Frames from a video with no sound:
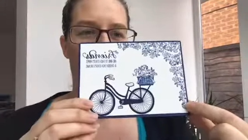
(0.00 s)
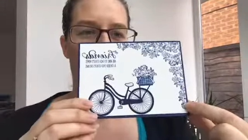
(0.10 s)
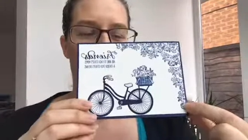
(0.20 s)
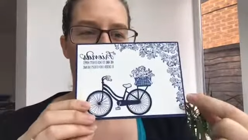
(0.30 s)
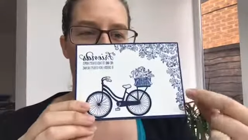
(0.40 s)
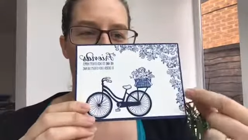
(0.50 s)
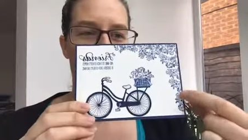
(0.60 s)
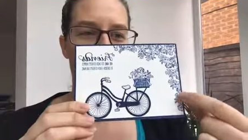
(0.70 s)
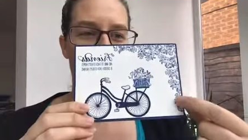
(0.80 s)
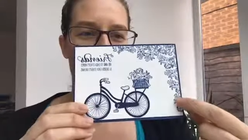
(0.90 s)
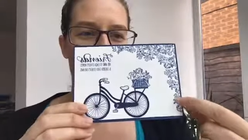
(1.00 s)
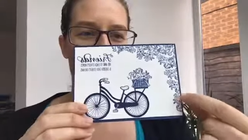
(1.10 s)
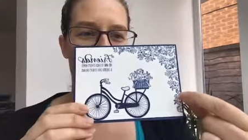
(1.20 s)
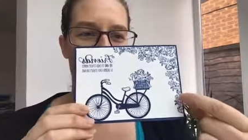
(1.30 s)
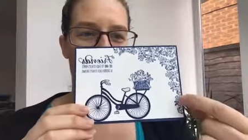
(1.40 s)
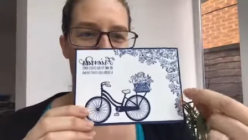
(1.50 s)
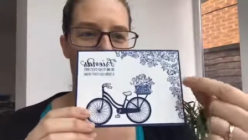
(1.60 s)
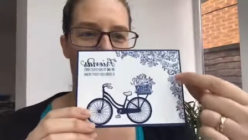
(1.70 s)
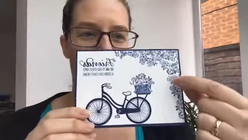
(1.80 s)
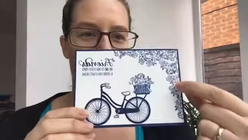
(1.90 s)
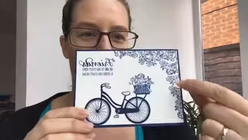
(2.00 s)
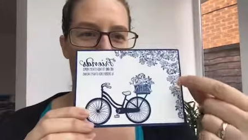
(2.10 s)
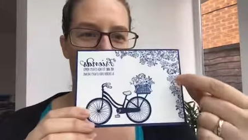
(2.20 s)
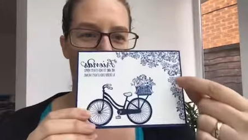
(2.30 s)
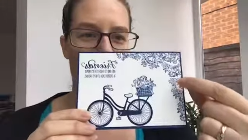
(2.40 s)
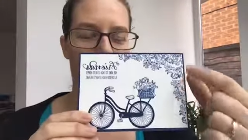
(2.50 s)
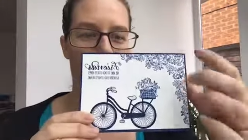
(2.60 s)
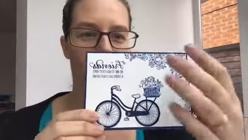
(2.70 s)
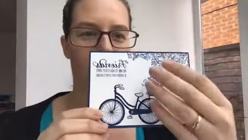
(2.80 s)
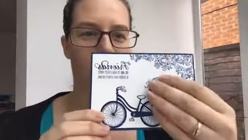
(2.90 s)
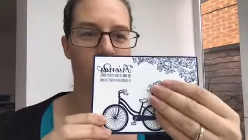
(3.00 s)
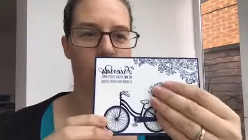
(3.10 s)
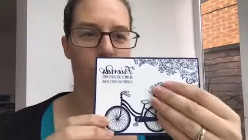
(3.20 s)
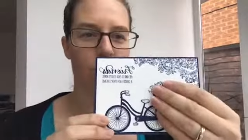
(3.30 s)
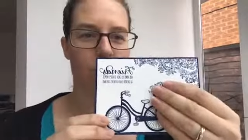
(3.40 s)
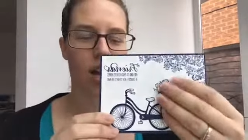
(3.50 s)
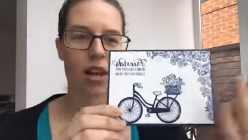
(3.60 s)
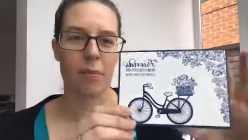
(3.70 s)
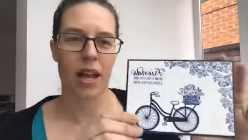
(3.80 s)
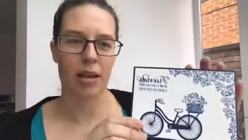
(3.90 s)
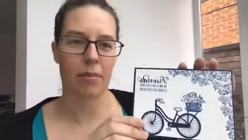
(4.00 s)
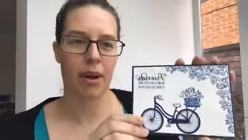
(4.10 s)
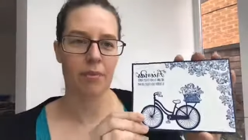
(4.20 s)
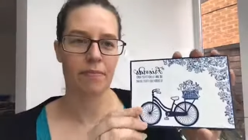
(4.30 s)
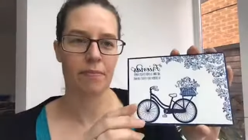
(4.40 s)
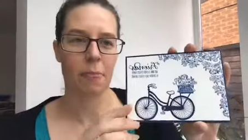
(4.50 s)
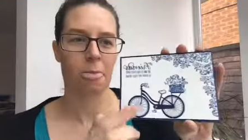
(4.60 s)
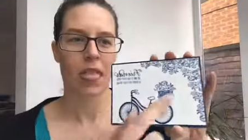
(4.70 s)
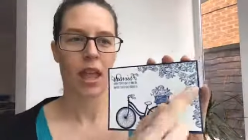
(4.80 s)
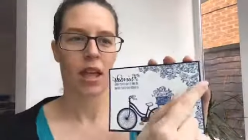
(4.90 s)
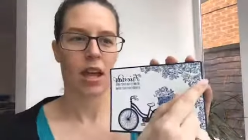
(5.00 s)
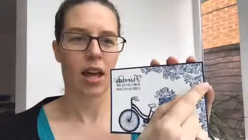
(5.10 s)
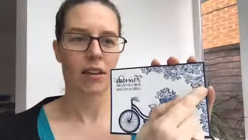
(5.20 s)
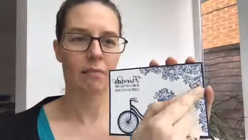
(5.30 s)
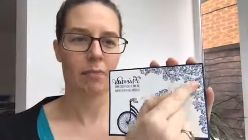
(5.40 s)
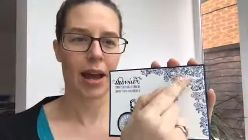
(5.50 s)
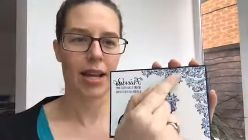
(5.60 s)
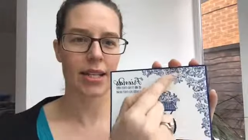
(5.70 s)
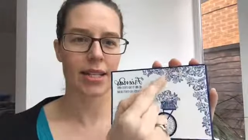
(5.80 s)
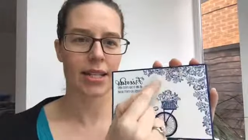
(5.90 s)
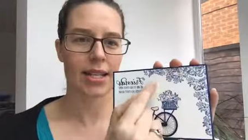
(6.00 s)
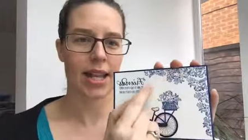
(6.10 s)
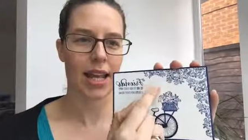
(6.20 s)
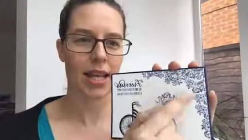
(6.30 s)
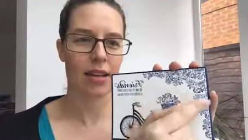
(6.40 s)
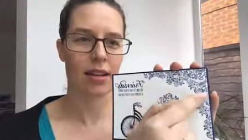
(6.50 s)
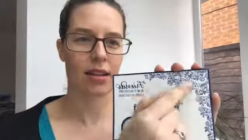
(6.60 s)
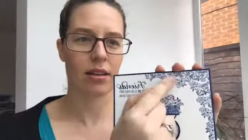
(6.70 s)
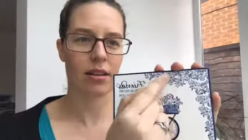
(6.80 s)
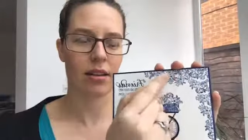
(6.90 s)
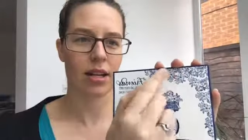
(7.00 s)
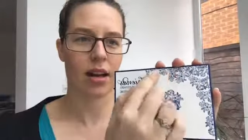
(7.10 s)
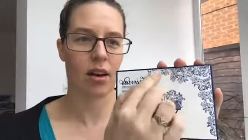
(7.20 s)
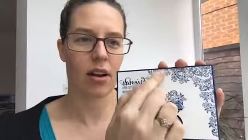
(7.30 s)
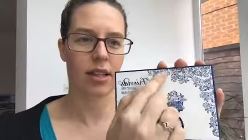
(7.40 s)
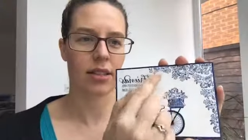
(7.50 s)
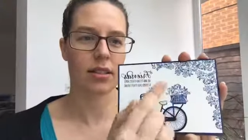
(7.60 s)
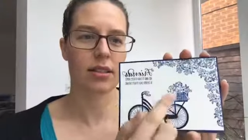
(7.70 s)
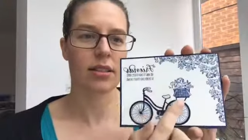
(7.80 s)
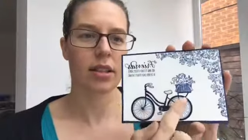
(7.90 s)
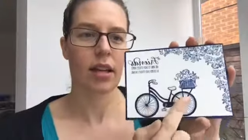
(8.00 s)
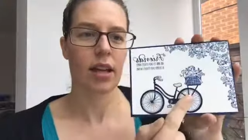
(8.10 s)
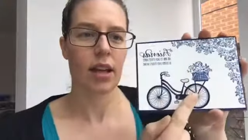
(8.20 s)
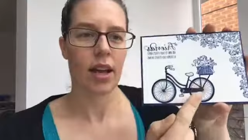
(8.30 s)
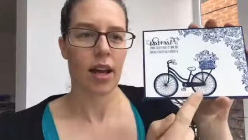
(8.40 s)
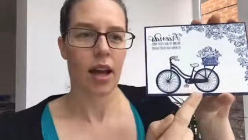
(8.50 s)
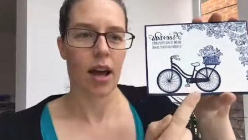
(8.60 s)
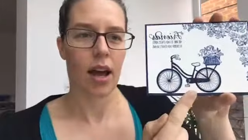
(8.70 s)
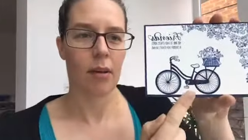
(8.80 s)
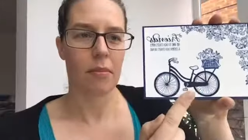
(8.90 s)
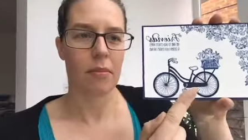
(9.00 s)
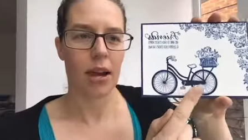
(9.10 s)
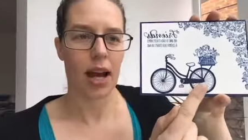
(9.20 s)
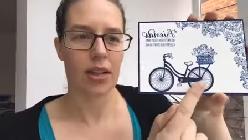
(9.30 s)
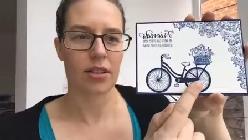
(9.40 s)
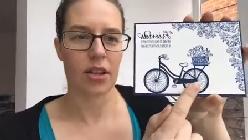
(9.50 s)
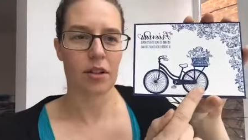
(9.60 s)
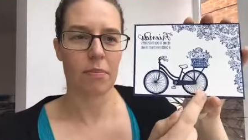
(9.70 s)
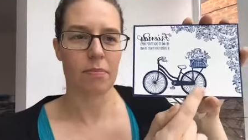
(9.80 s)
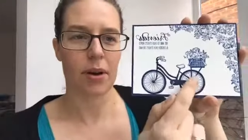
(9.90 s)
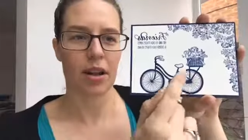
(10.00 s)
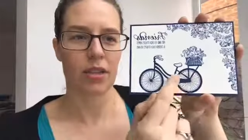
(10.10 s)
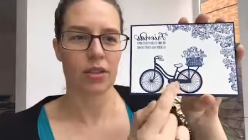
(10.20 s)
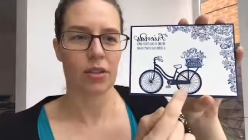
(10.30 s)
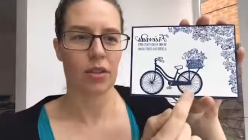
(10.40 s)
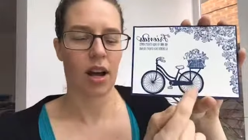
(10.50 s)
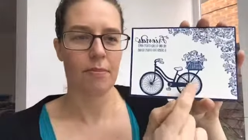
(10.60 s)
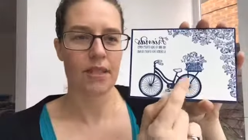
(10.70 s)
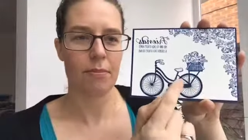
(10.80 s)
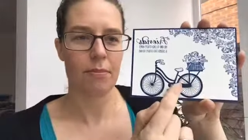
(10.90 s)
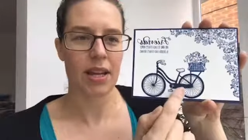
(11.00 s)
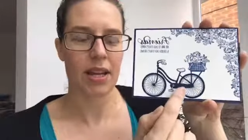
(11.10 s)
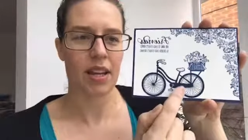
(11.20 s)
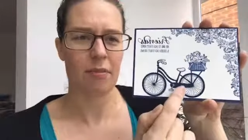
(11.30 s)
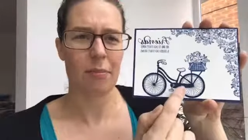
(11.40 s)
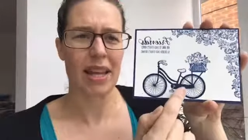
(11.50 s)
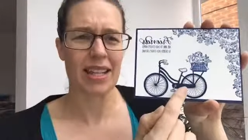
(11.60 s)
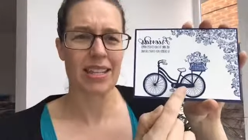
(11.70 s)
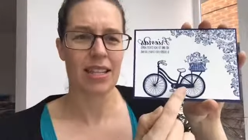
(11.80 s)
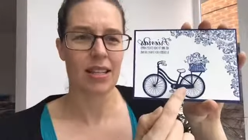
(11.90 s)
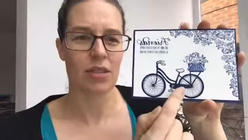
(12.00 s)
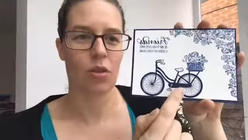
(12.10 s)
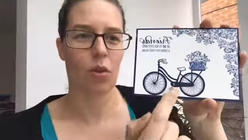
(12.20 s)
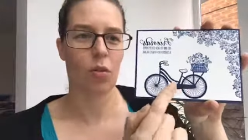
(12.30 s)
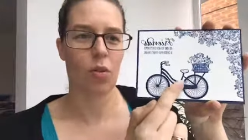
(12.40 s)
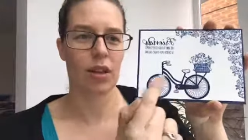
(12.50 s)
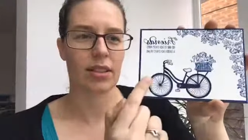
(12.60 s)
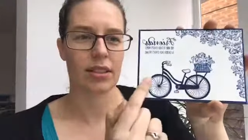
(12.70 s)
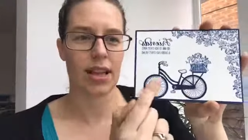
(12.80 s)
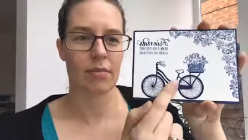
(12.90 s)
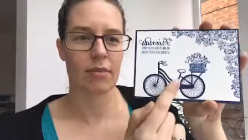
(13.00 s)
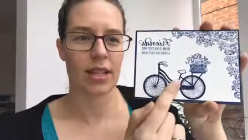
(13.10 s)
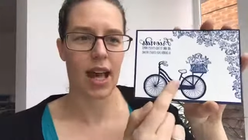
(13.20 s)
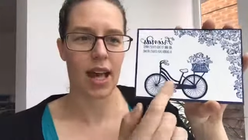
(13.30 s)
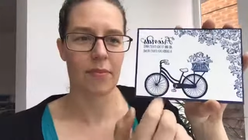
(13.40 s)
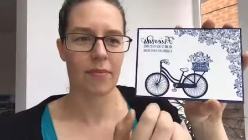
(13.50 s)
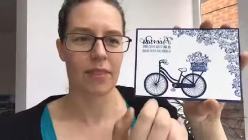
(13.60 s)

And then I've painted in with a watercolour brush. So this is watercolour paper, and I've painted in the lines. And so the bicycle comes in pieces. It's not one stamp set.